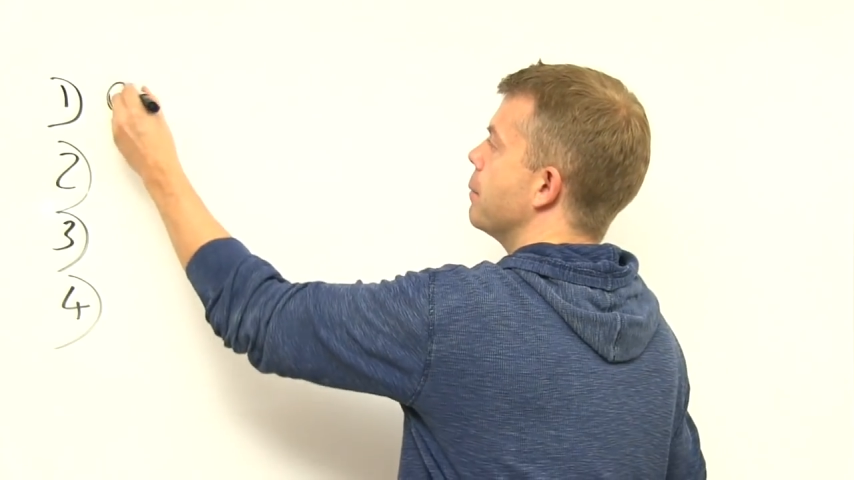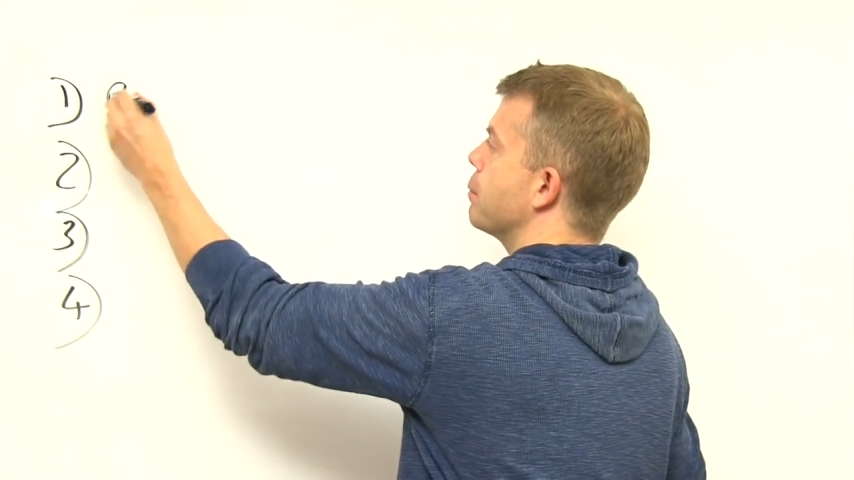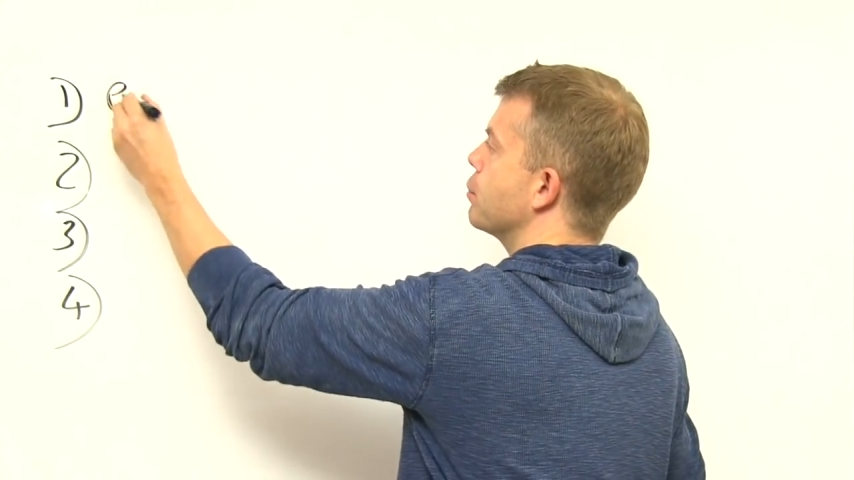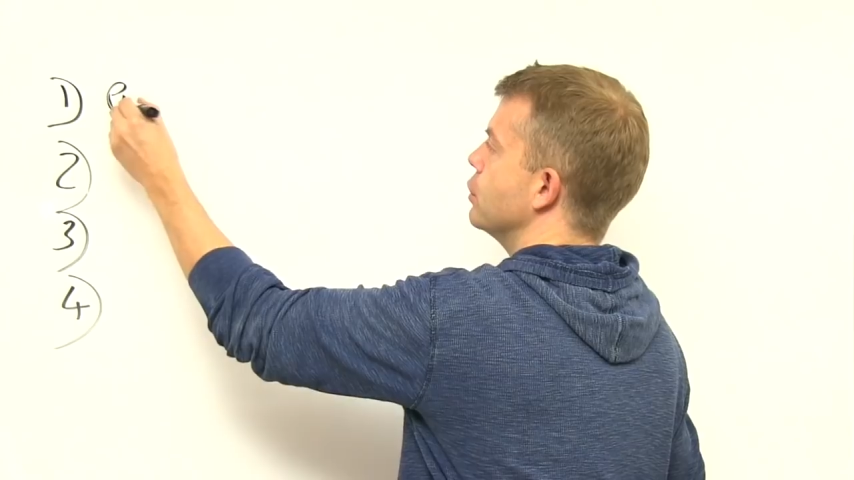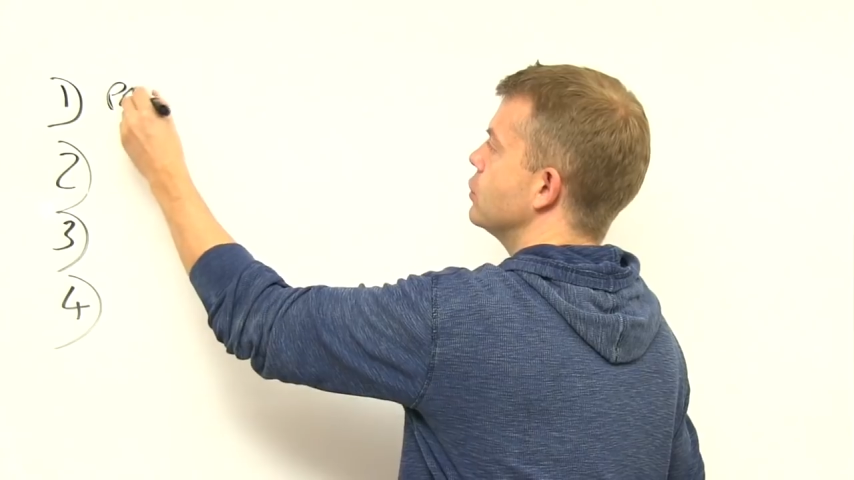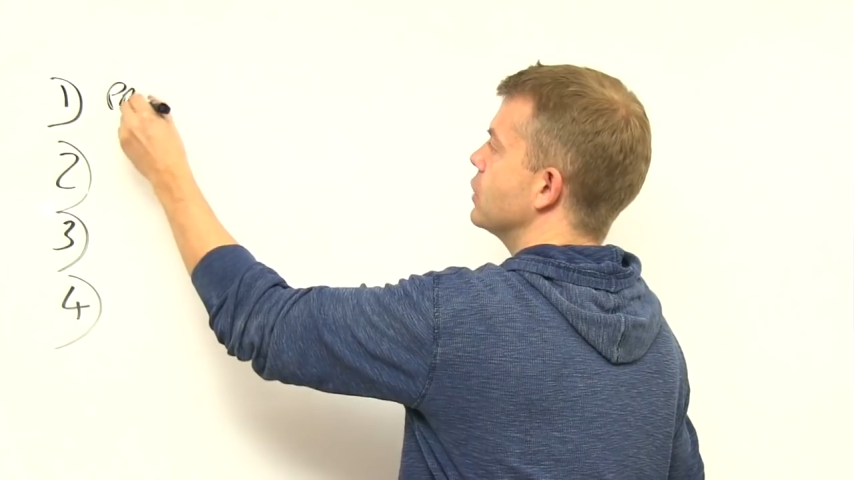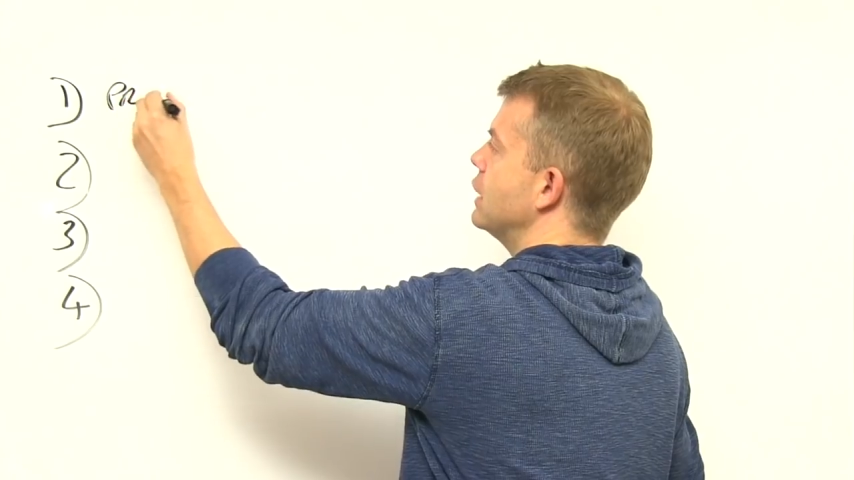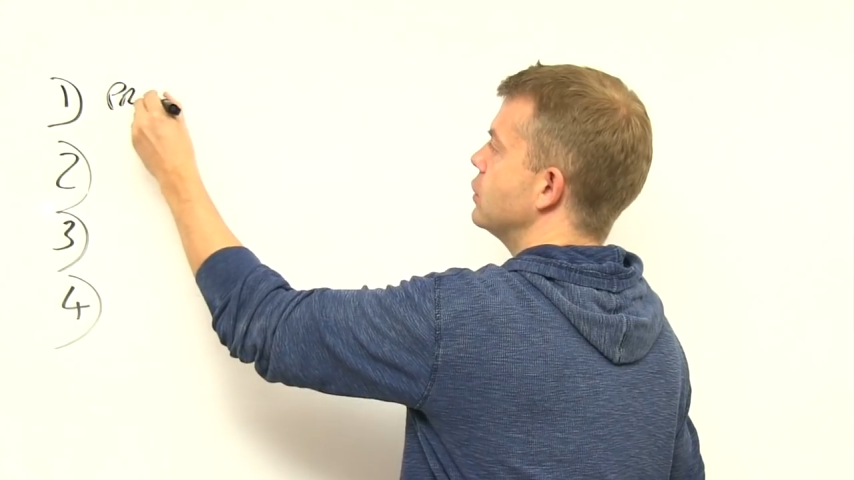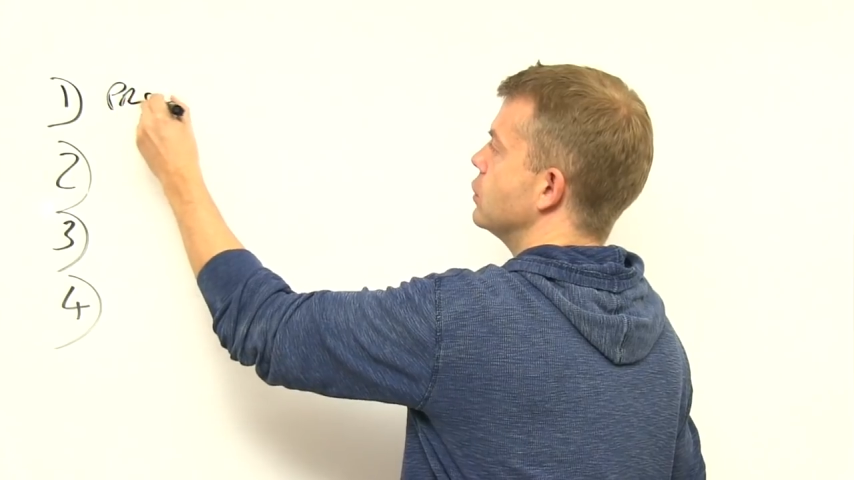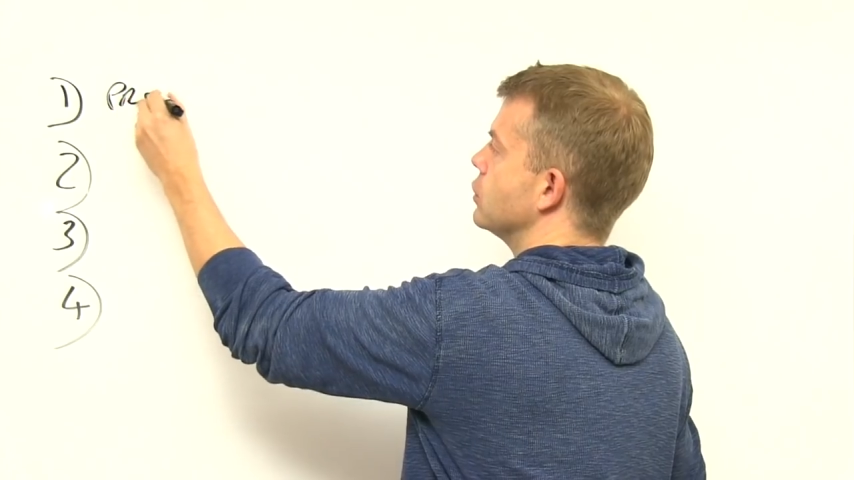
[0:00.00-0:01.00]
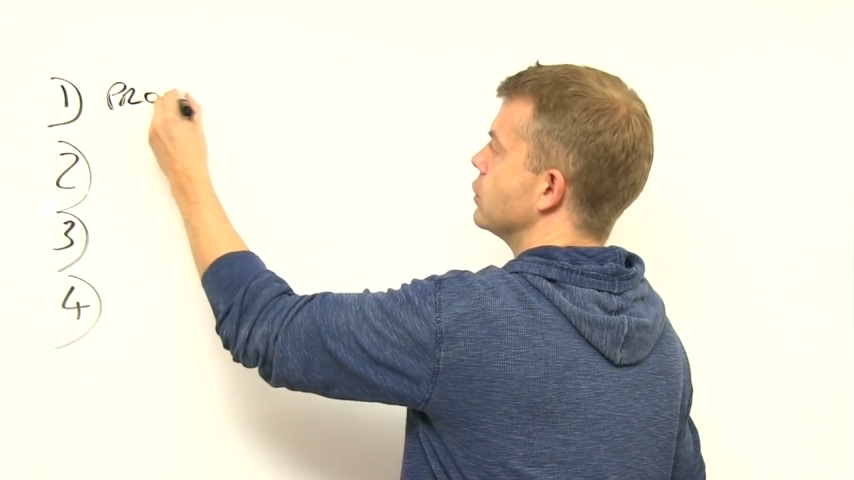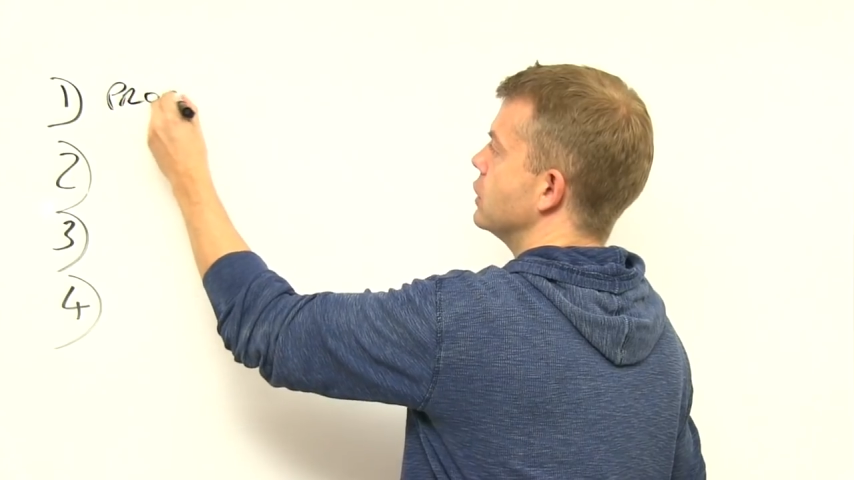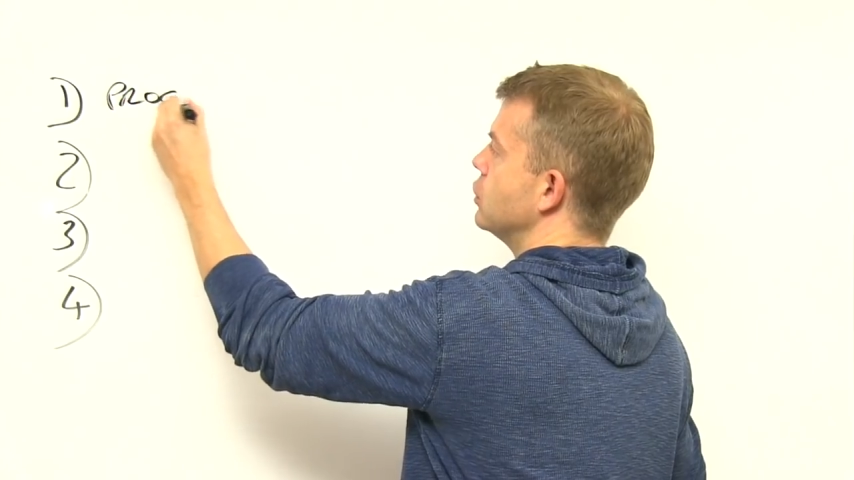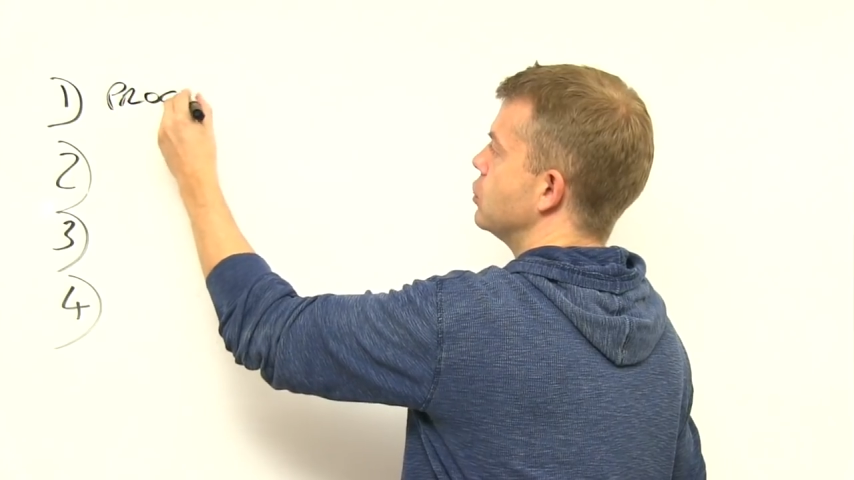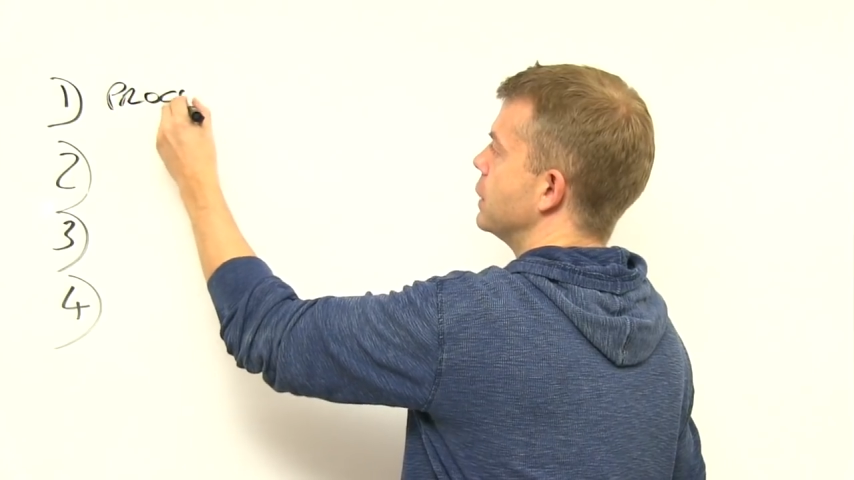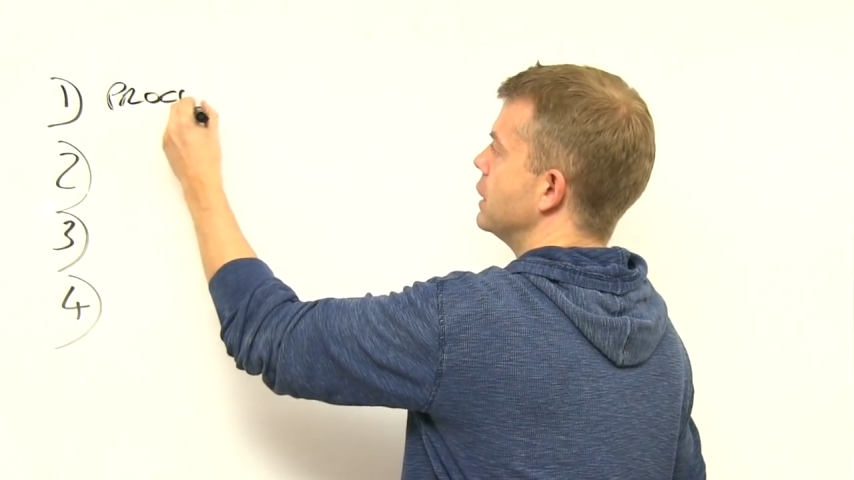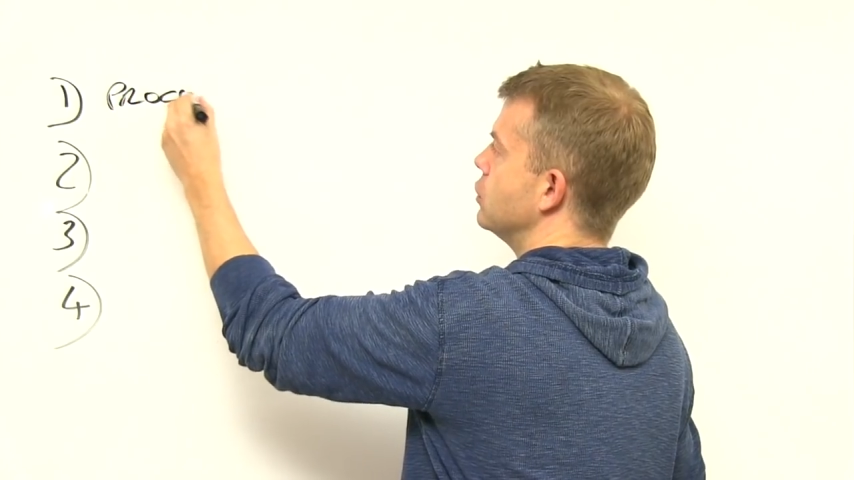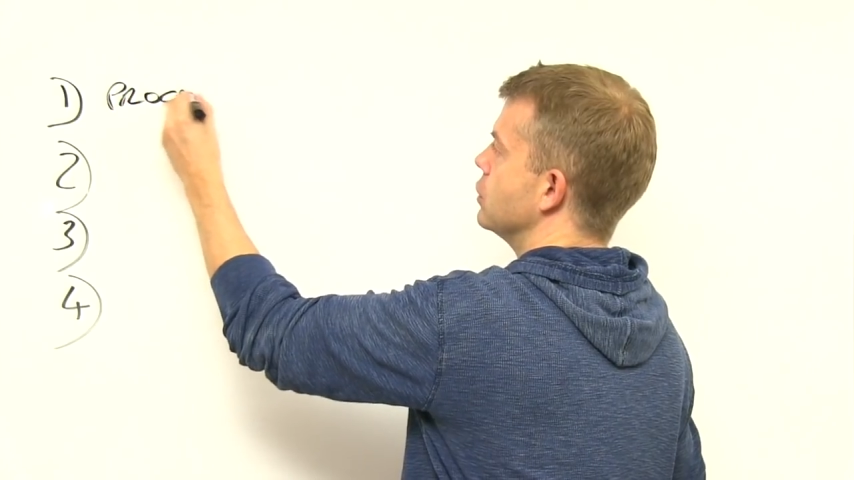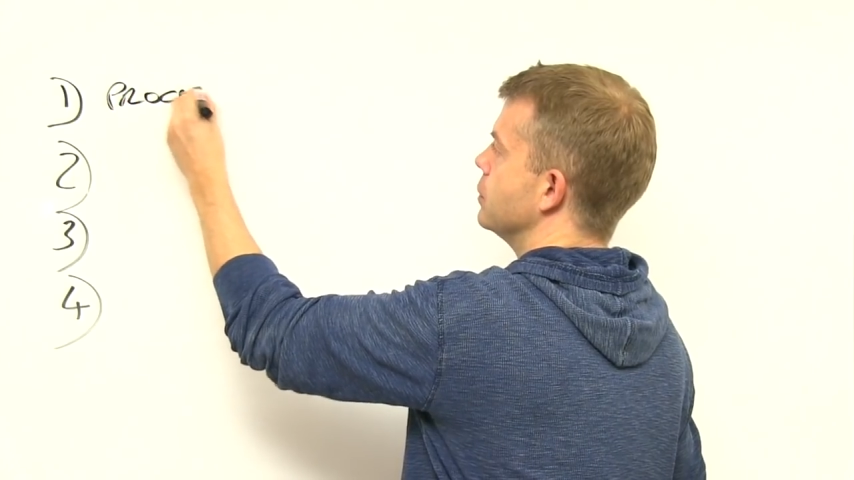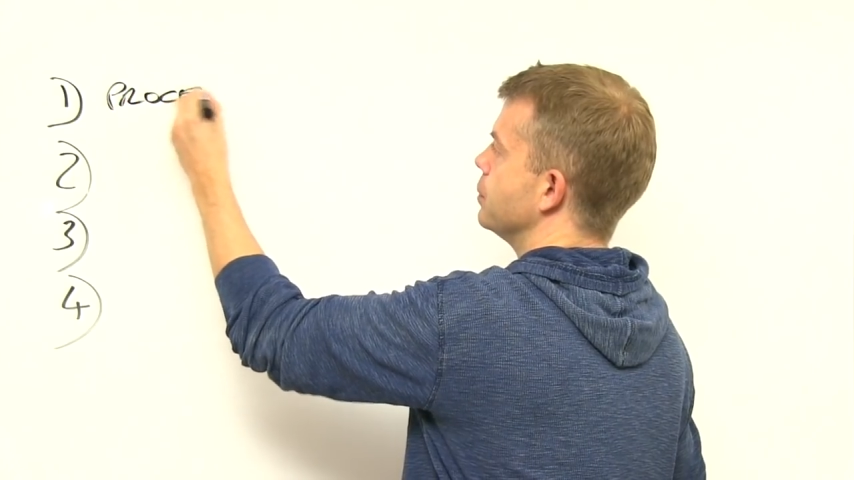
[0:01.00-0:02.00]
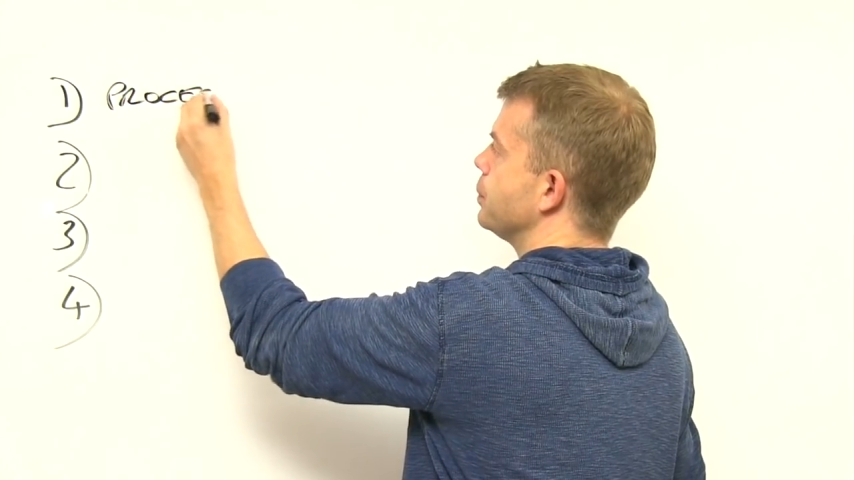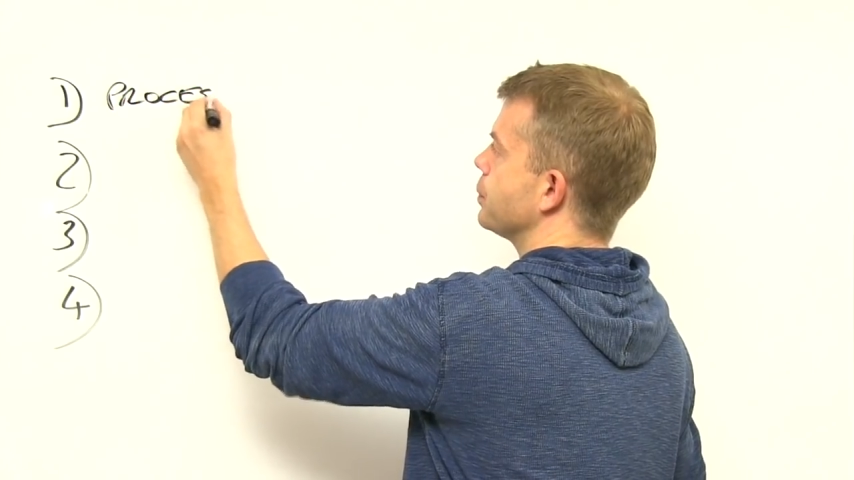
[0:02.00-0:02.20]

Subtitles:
Process, not situation.